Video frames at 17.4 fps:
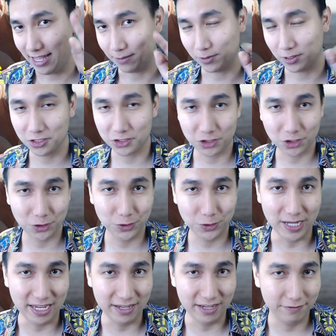going to show
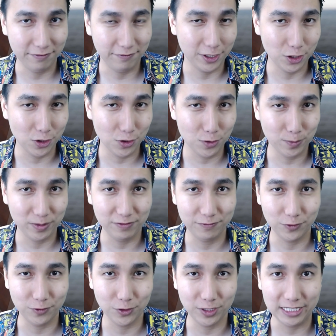you a video
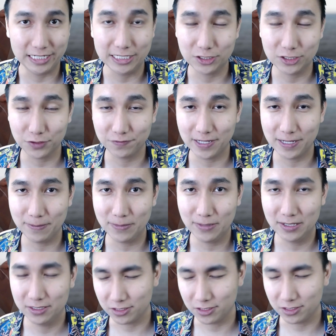before each of
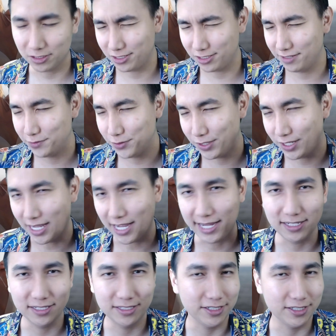them just to give you an
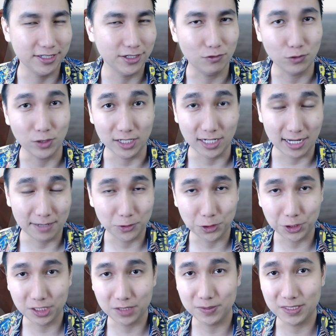idea of what I'm
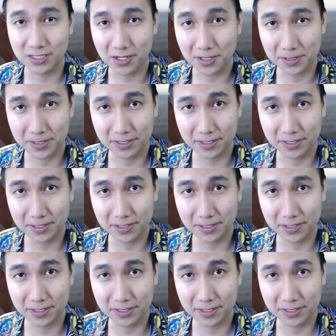going to be talking